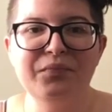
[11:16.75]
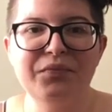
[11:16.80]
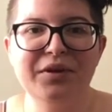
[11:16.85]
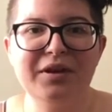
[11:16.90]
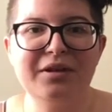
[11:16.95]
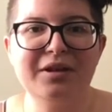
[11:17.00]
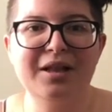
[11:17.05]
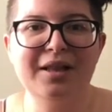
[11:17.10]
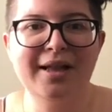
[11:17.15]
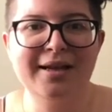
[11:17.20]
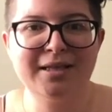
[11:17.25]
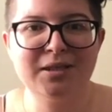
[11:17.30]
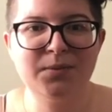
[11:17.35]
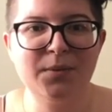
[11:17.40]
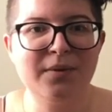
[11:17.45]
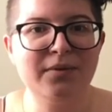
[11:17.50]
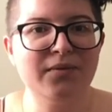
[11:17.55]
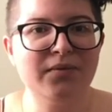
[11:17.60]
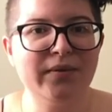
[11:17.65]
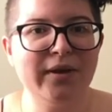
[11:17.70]
Like, the last
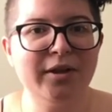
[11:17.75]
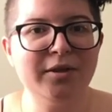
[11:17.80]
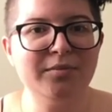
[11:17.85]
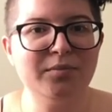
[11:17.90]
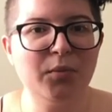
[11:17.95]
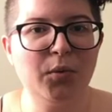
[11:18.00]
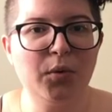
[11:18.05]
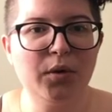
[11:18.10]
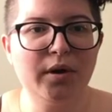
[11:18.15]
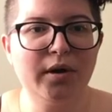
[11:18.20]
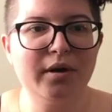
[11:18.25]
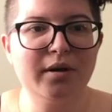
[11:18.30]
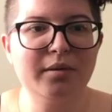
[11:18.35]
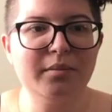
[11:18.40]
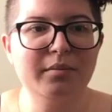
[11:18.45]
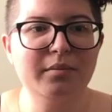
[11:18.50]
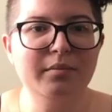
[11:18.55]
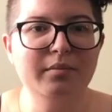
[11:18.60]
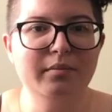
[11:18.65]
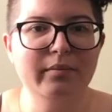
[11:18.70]
one felt
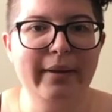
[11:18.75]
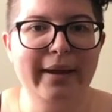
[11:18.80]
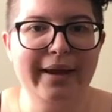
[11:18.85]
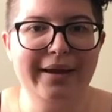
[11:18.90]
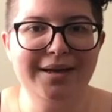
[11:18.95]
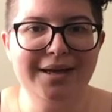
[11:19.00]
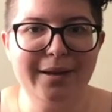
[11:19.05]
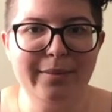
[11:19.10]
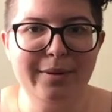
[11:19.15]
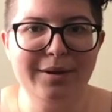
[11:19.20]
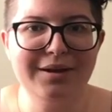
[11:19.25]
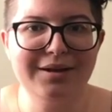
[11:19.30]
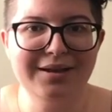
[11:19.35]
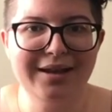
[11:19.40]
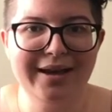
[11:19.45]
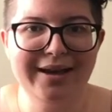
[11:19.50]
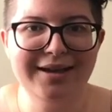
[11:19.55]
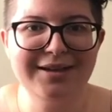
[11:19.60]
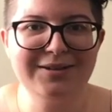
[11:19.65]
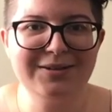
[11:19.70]
more
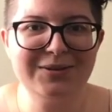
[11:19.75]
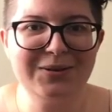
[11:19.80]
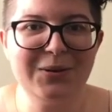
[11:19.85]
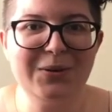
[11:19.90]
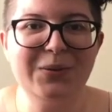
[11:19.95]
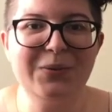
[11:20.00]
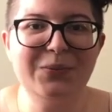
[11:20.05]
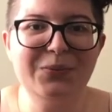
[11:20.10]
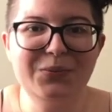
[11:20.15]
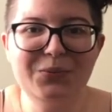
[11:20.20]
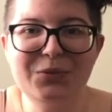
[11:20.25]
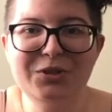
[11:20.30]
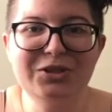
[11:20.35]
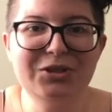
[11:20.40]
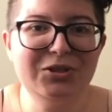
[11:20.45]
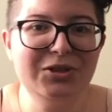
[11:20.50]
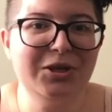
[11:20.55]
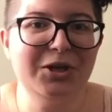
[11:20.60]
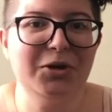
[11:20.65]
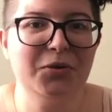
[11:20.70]
pandemic-like, so,
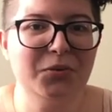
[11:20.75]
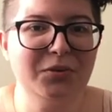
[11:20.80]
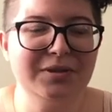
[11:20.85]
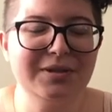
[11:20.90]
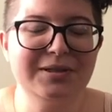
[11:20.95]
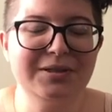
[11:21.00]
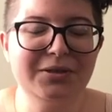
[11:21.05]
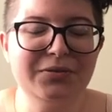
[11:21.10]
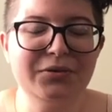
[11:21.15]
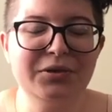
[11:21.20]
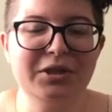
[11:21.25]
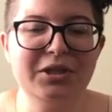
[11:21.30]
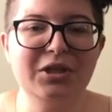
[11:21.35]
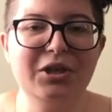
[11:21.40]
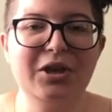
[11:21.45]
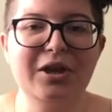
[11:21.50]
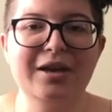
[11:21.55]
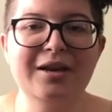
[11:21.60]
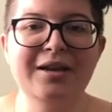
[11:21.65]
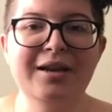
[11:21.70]
which, you know, was still really
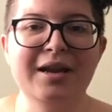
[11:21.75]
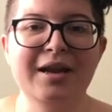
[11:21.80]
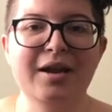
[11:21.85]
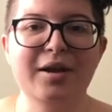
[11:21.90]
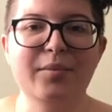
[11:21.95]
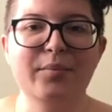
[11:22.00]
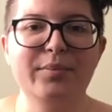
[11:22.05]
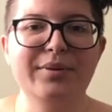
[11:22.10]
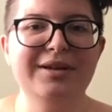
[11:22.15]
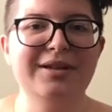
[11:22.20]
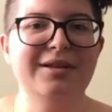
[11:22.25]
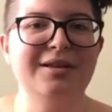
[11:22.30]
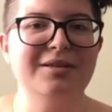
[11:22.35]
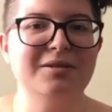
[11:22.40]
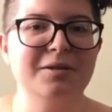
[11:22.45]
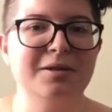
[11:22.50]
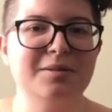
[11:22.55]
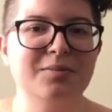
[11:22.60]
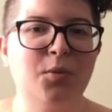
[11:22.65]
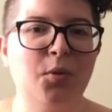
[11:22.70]
good. But
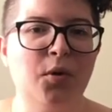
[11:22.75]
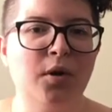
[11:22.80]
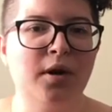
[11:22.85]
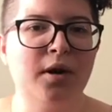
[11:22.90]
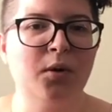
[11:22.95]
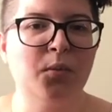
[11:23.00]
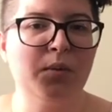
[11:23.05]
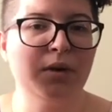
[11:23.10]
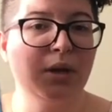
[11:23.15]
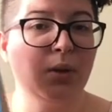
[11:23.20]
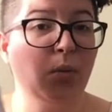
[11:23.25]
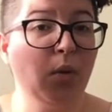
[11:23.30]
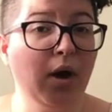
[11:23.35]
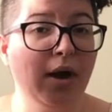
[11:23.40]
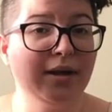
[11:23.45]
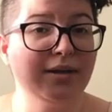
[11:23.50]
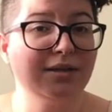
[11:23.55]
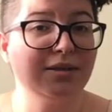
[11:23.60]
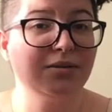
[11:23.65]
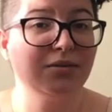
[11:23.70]
this is more what I
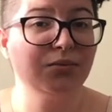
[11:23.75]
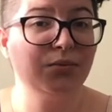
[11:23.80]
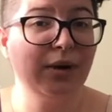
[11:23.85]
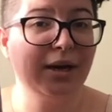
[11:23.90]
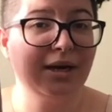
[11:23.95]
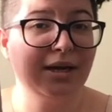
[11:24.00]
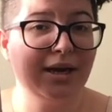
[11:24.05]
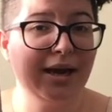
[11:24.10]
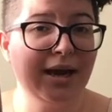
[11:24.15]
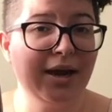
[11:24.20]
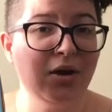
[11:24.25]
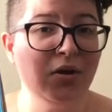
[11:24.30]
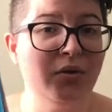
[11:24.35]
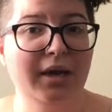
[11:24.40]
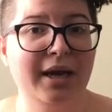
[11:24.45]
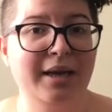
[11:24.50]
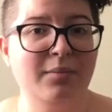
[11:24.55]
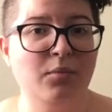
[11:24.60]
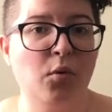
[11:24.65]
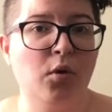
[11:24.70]
want right
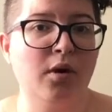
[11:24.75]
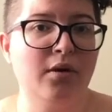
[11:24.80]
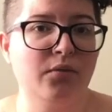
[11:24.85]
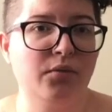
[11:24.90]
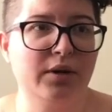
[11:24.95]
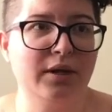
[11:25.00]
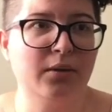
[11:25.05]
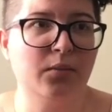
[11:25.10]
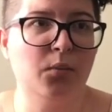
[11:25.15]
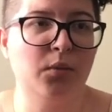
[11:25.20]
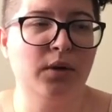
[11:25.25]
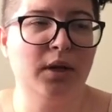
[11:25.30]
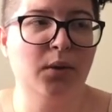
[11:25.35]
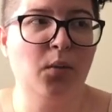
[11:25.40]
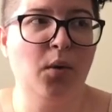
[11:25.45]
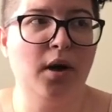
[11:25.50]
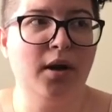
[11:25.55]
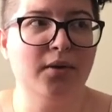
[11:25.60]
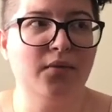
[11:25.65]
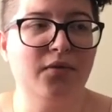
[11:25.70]
now, and more of, like, what I
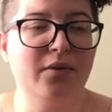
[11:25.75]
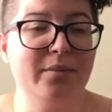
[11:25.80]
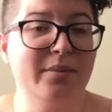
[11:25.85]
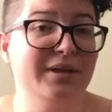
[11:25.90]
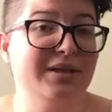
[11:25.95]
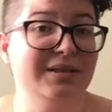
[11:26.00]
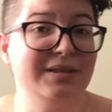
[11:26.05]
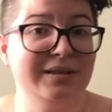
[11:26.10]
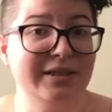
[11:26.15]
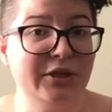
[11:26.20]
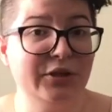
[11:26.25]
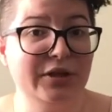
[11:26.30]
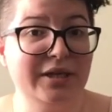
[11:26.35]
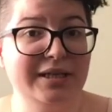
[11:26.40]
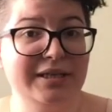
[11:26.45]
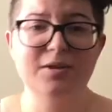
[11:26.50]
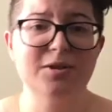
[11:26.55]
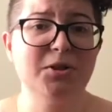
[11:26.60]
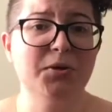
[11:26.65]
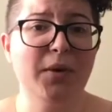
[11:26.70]
want from this
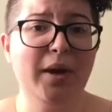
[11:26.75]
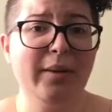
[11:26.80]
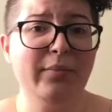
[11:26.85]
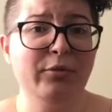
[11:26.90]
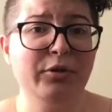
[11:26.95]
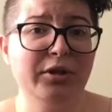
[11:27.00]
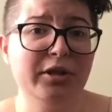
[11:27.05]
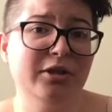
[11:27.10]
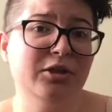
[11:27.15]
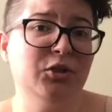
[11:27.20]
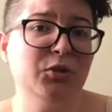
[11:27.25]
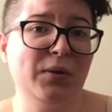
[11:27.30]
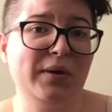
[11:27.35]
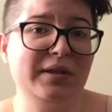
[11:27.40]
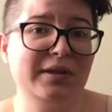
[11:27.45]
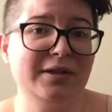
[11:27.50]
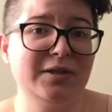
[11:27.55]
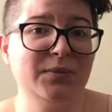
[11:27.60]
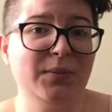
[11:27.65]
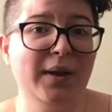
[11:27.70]
series. So I'm really
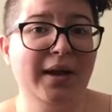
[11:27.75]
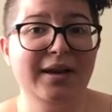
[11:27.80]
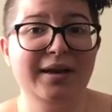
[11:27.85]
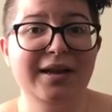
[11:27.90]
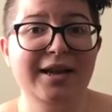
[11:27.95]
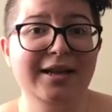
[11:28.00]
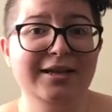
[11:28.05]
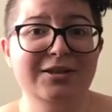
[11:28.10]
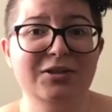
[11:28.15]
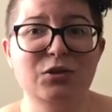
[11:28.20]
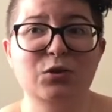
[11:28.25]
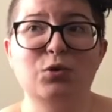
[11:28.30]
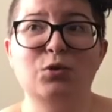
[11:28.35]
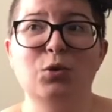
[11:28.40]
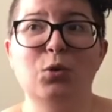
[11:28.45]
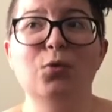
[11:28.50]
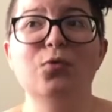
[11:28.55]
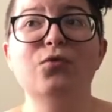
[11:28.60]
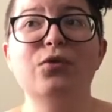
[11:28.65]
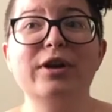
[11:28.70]
enjoying this one. It's
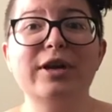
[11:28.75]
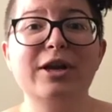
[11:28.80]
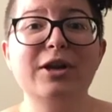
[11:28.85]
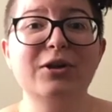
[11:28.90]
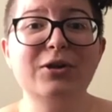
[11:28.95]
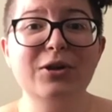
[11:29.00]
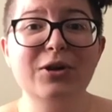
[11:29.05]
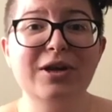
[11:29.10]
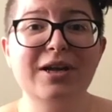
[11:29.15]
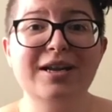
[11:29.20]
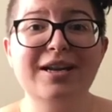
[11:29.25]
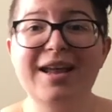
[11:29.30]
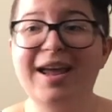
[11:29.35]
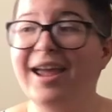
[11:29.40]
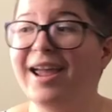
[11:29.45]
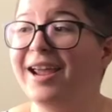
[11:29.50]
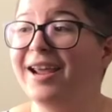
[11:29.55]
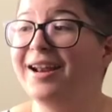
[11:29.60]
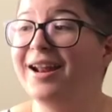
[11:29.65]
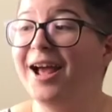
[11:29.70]
so freaking good,
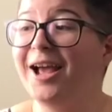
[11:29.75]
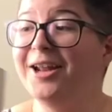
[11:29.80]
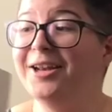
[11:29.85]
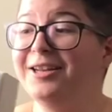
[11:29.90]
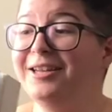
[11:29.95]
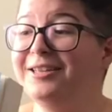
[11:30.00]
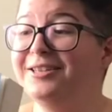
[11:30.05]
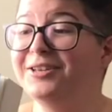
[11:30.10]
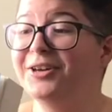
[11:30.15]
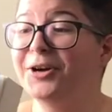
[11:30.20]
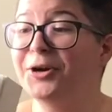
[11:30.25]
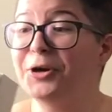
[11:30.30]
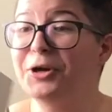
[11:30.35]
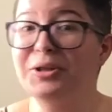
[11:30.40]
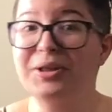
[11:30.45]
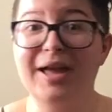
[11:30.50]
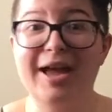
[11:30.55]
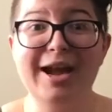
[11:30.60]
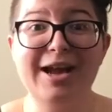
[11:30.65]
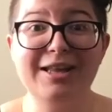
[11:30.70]
and I need to
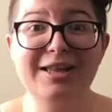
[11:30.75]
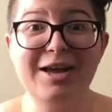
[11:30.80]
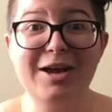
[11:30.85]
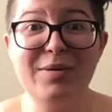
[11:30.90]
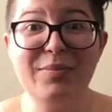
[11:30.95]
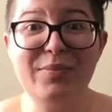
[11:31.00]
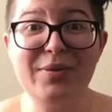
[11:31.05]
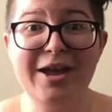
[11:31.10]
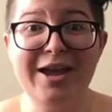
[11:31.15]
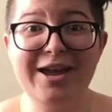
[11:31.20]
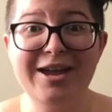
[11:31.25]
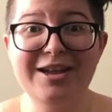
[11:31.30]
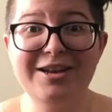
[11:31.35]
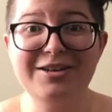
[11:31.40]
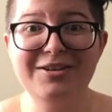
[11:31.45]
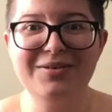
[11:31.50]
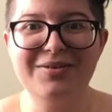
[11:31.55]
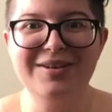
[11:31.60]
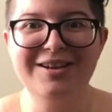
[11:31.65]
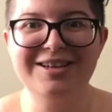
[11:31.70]
hurry the hell up
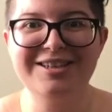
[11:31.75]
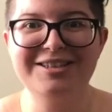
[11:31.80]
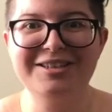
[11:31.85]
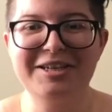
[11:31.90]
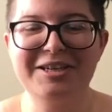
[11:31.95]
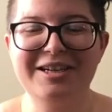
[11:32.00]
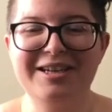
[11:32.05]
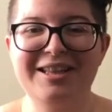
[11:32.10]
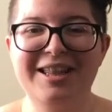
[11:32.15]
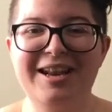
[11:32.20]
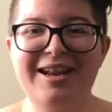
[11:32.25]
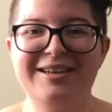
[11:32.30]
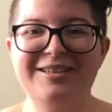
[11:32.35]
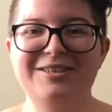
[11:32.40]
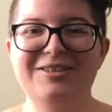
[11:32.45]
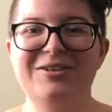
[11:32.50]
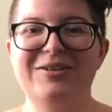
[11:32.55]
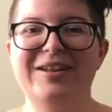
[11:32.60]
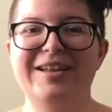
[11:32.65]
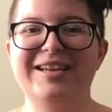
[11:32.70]
and finish it in the
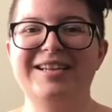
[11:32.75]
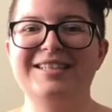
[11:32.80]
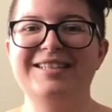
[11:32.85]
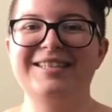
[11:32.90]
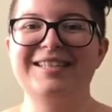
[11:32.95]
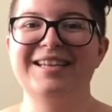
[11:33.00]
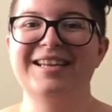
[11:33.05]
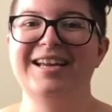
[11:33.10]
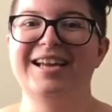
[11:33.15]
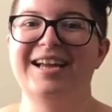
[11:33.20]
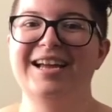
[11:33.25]
next 2 days.